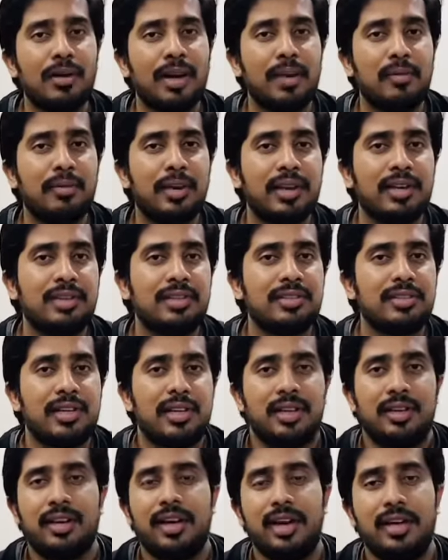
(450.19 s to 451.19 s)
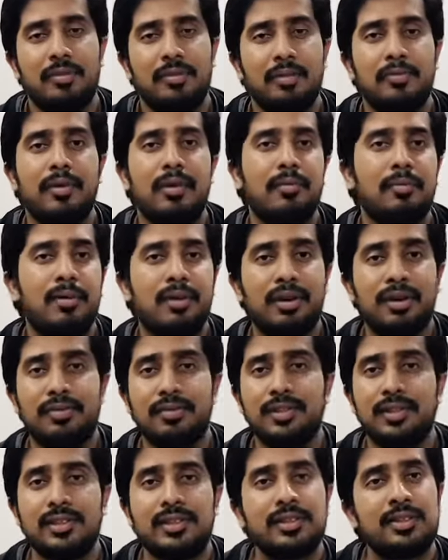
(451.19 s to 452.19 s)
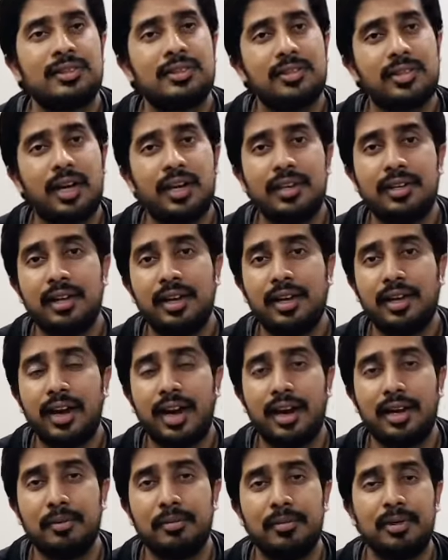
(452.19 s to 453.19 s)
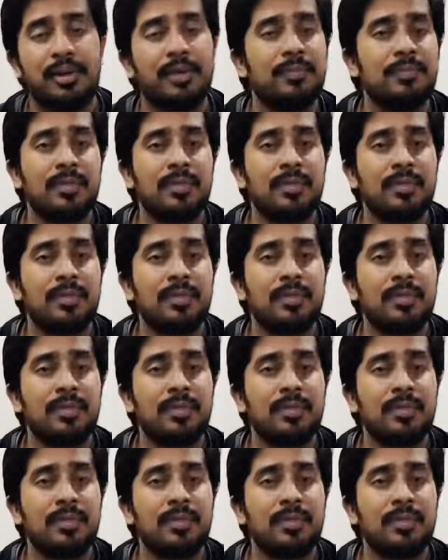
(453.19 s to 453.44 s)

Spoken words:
I might say I am a member of the Site Academy.